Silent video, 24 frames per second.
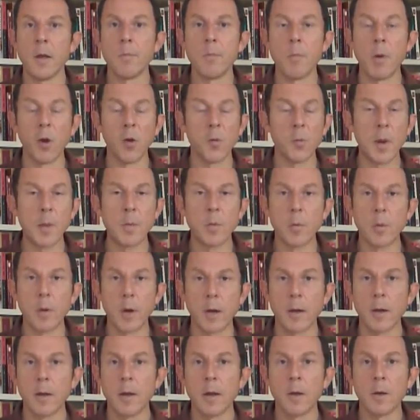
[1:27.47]
Most people were
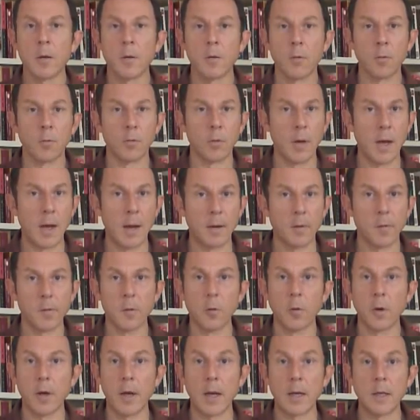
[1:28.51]

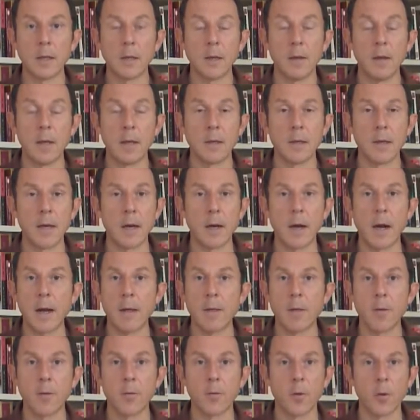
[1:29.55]
still connecting to the internet
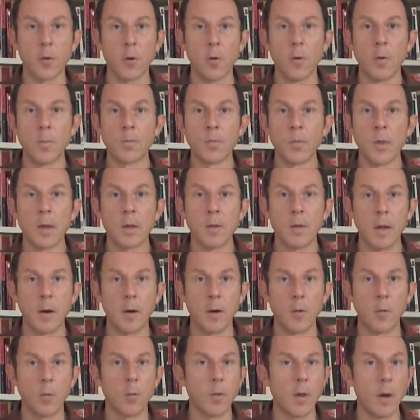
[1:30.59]
either through
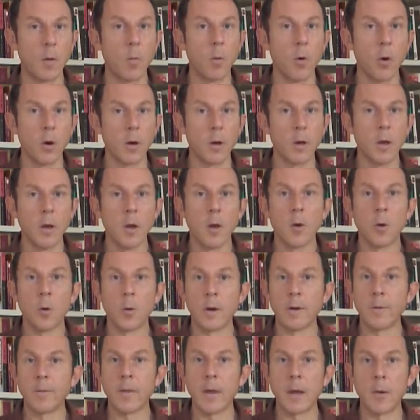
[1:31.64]
their work,
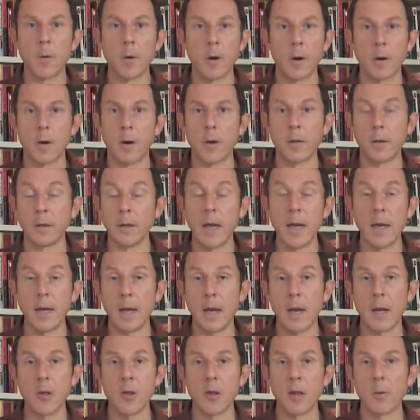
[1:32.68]
or if they were on the leading
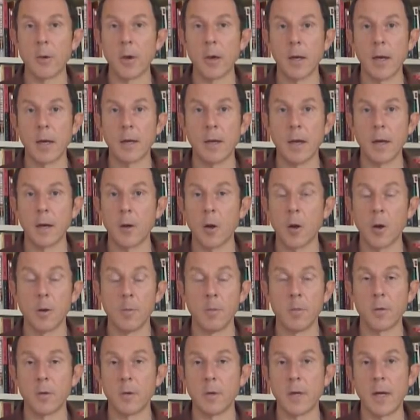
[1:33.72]
edge, they were connecting at home
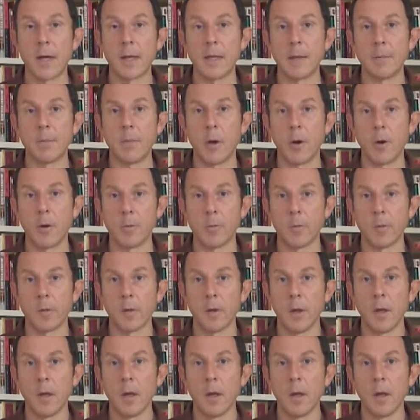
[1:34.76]
through dial-up modems.